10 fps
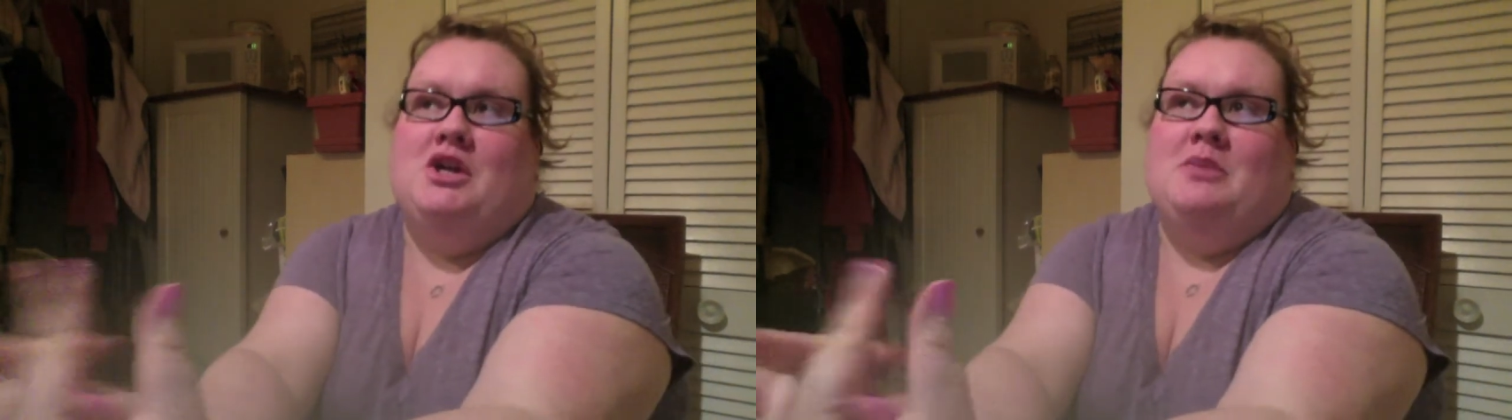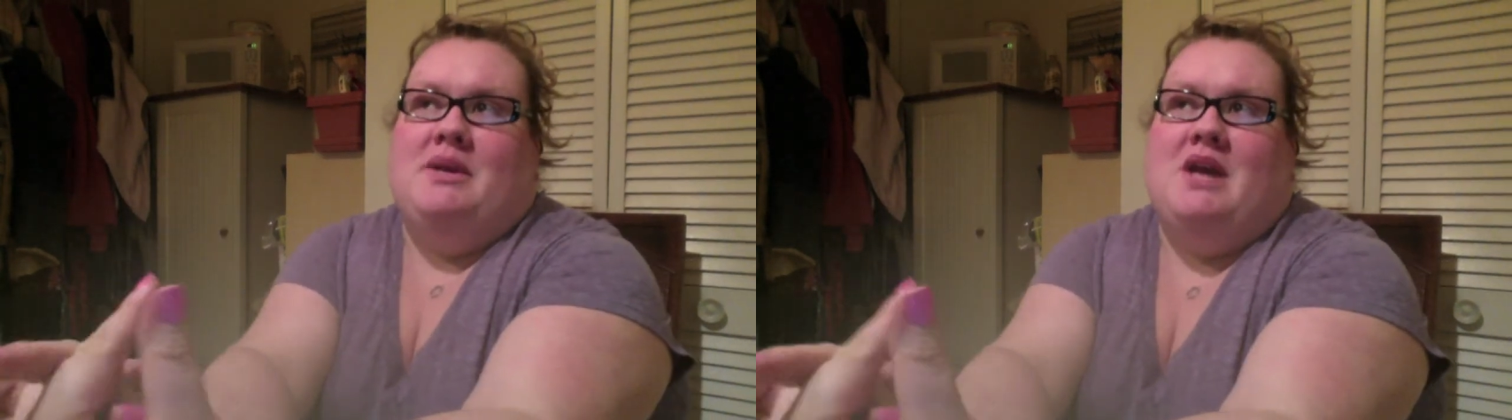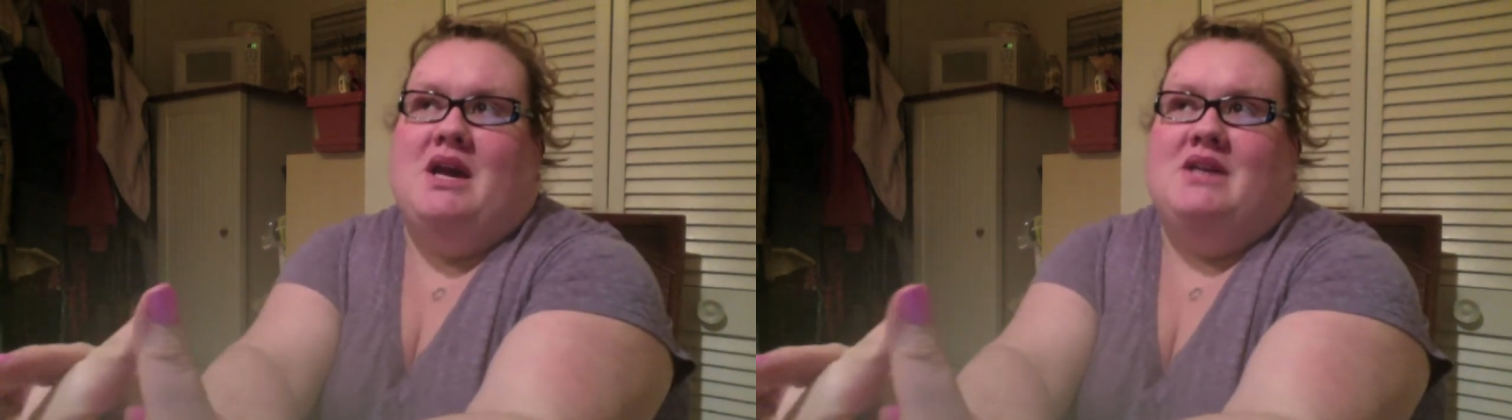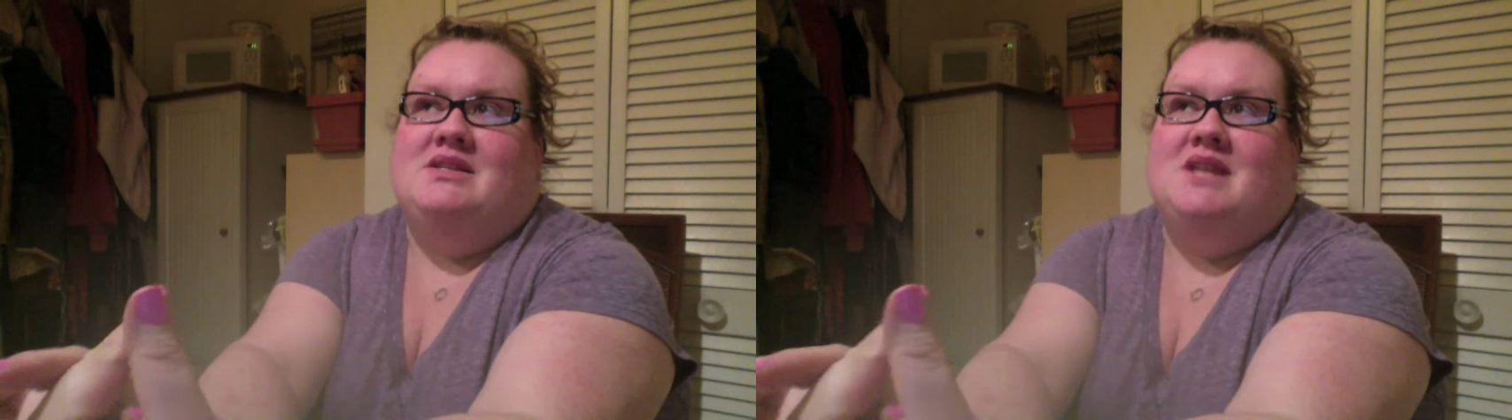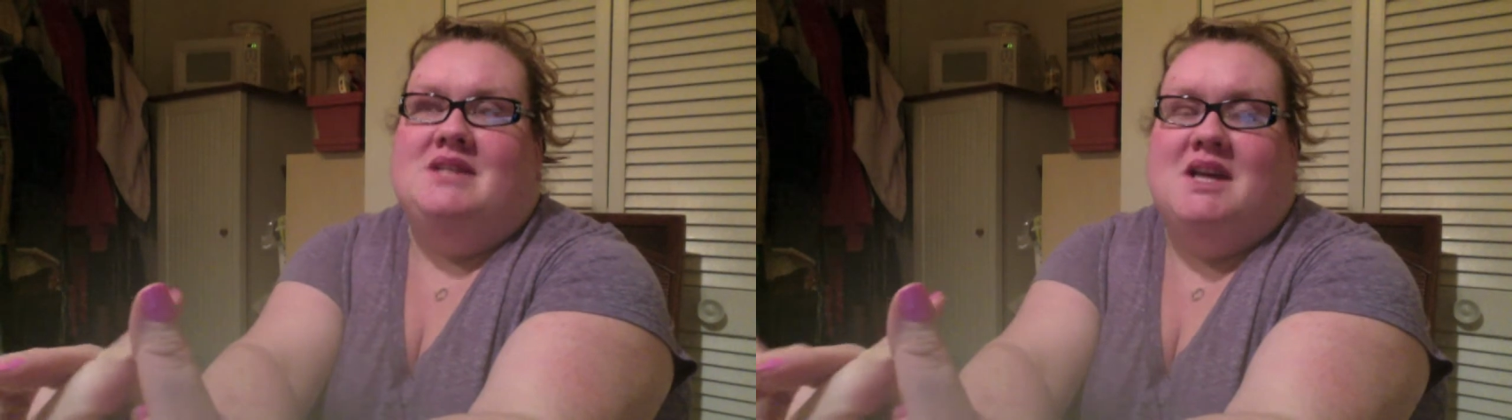because
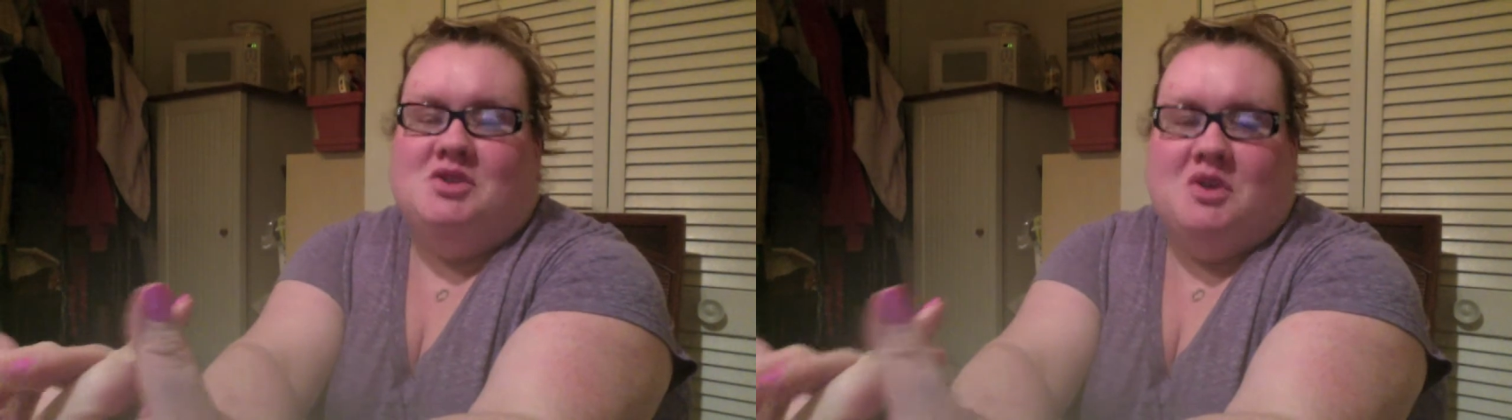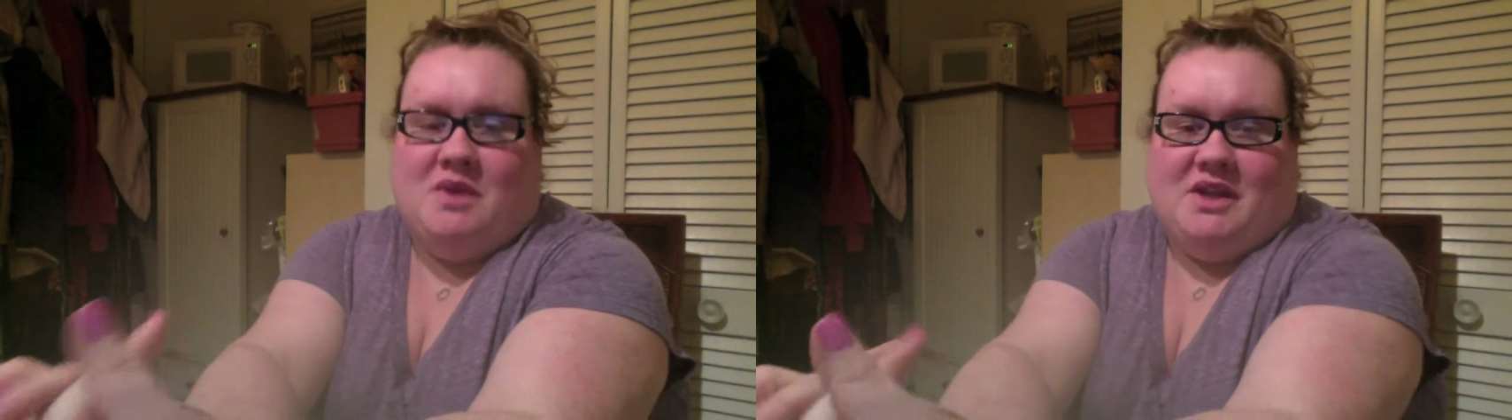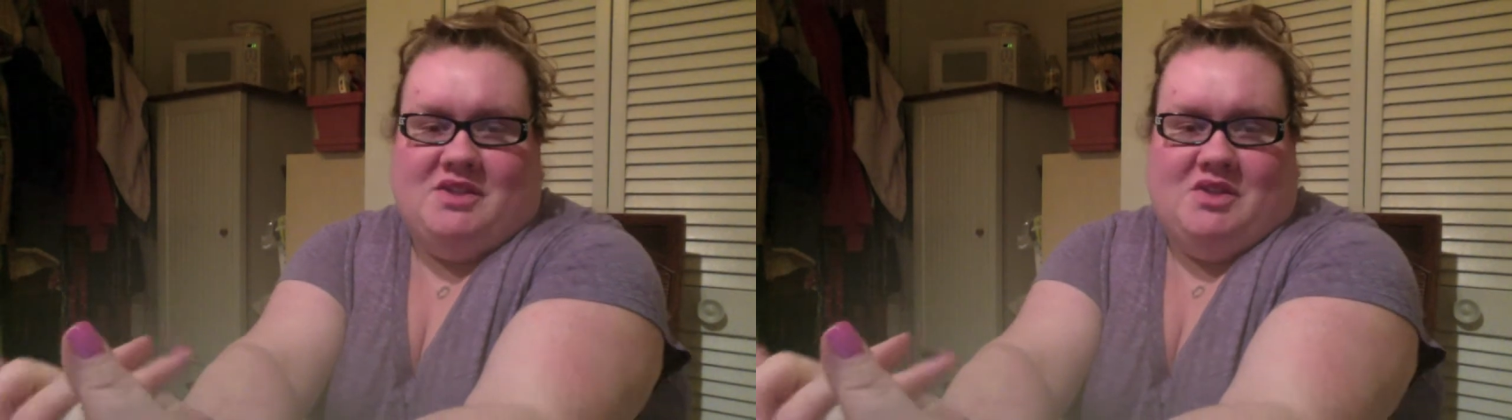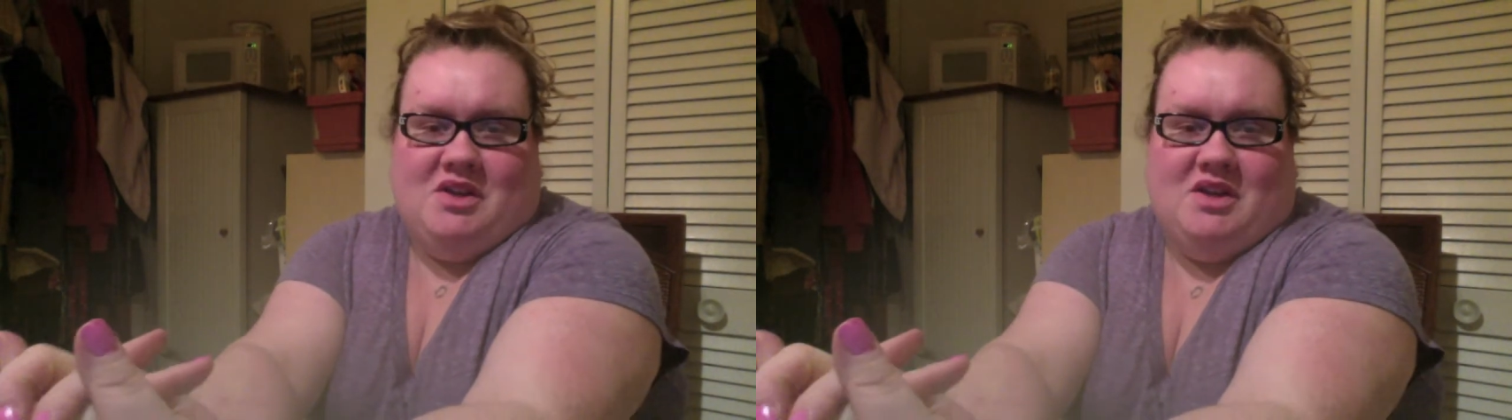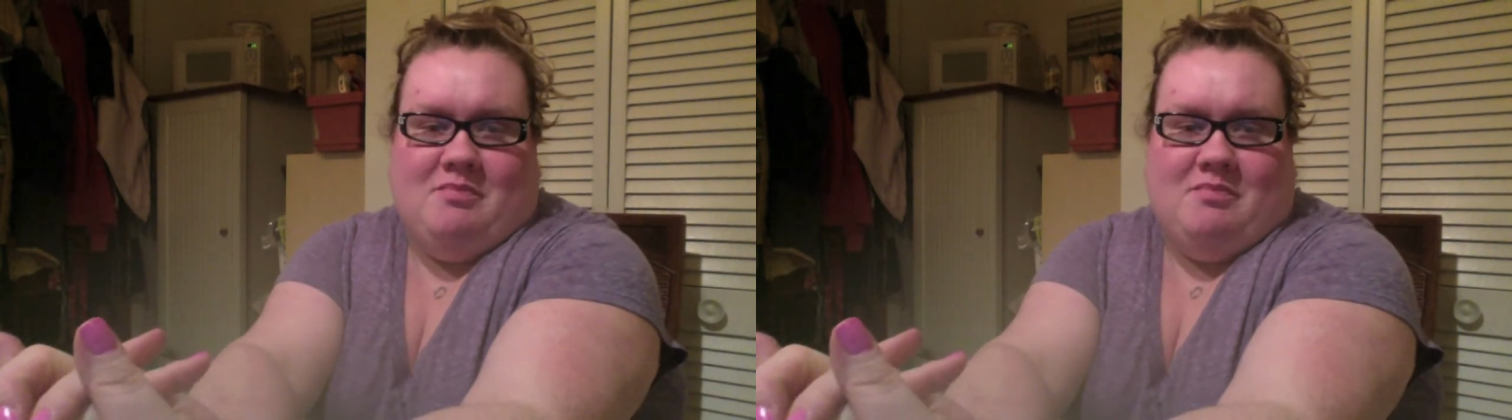that's actually when I started